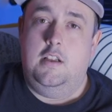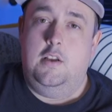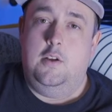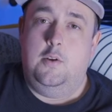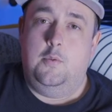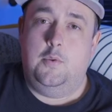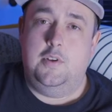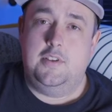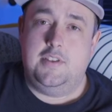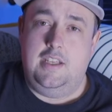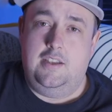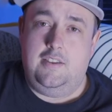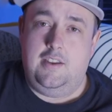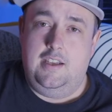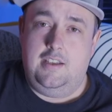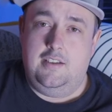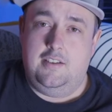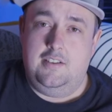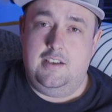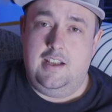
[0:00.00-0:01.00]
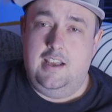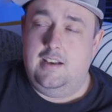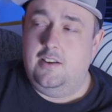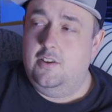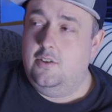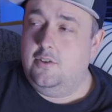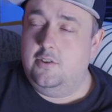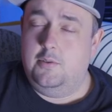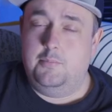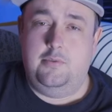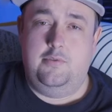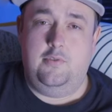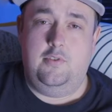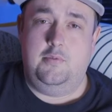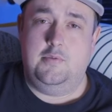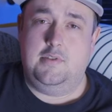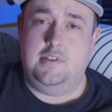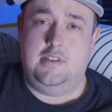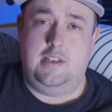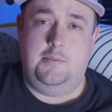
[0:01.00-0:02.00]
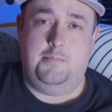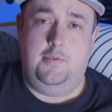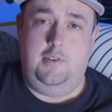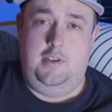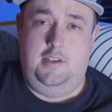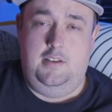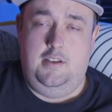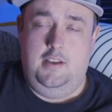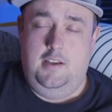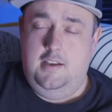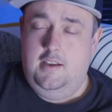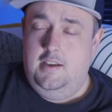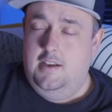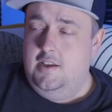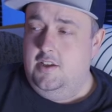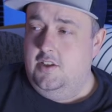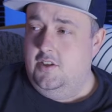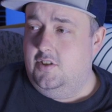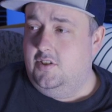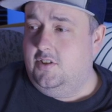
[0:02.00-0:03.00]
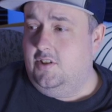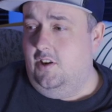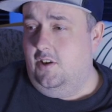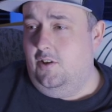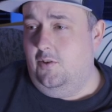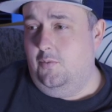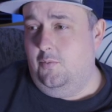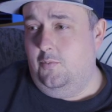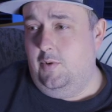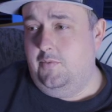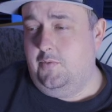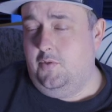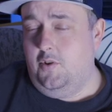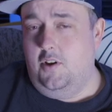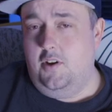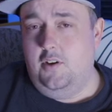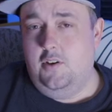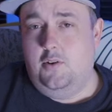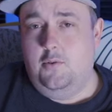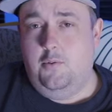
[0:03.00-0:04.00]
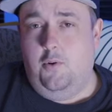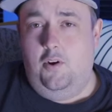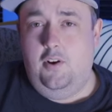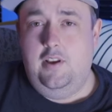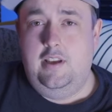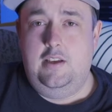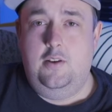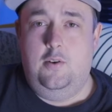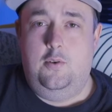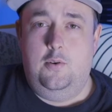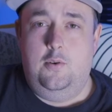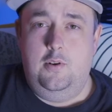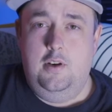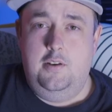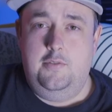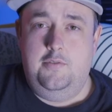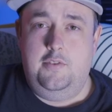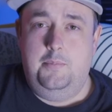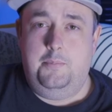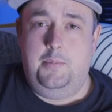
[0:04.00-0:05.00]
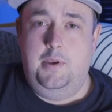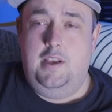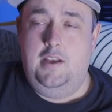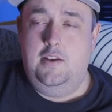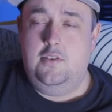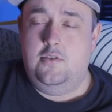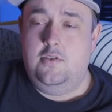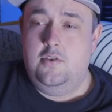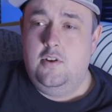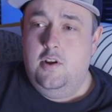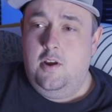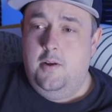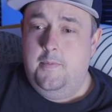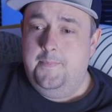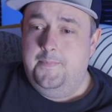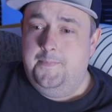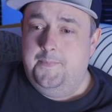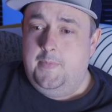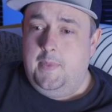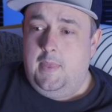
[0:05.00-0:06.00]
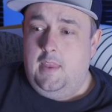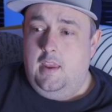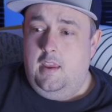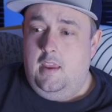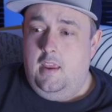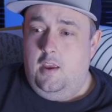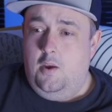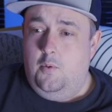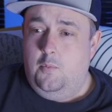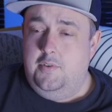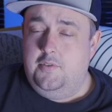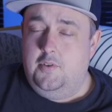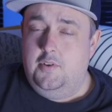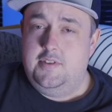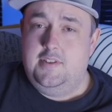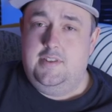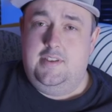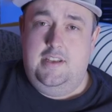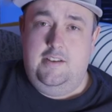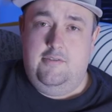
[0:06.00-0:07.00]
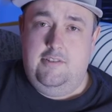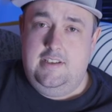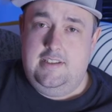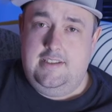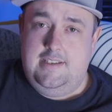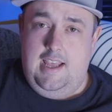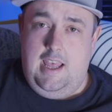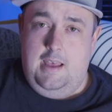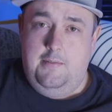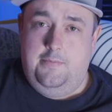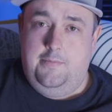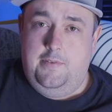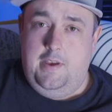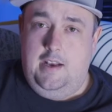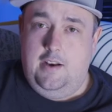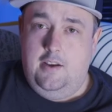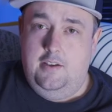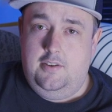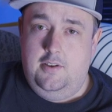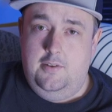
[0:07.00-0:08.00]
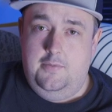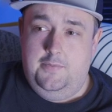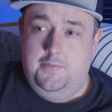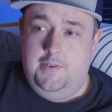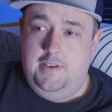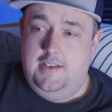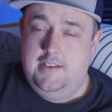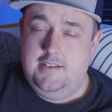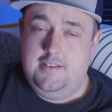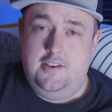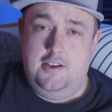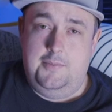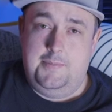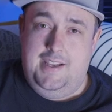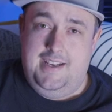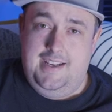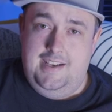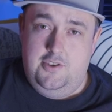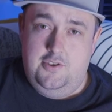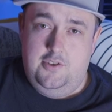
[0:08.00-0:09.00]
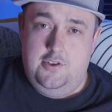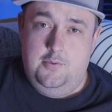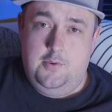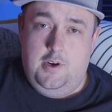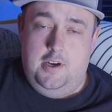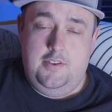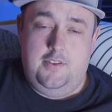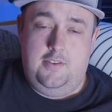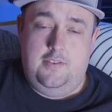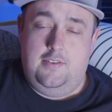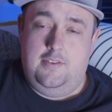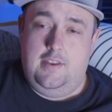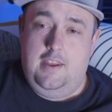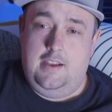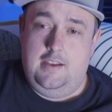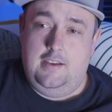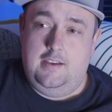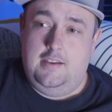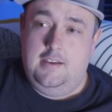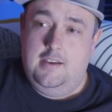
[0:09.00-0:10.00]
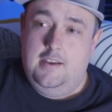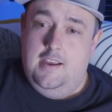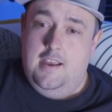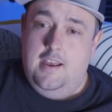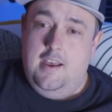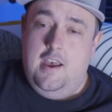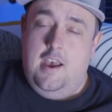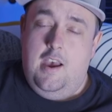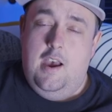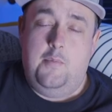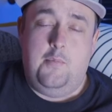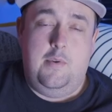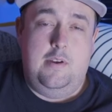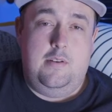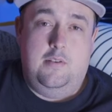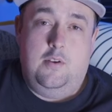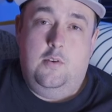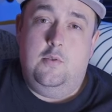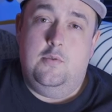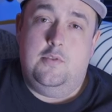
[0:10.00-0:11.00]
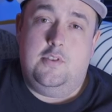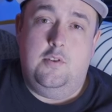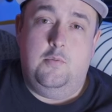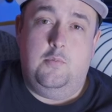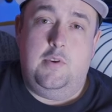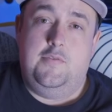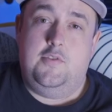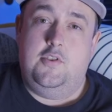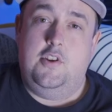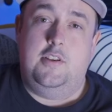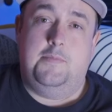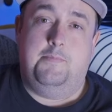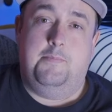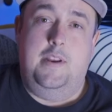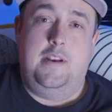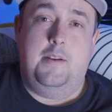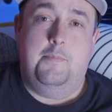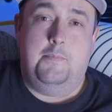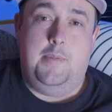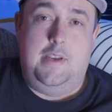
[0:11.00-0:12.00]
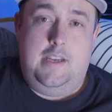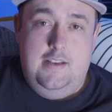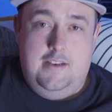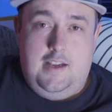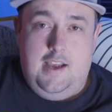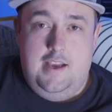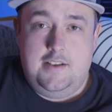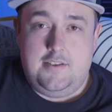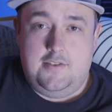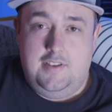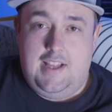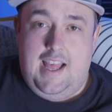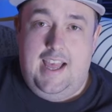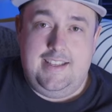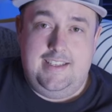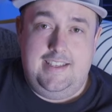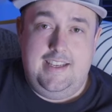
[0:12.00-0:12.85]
what's he thinking? And look at the performances they put in. So we've got quality all over the pitch. We've got serious depth, and I don't think there's going to be an issue, I think. And we've just been and beaten Arsenal at the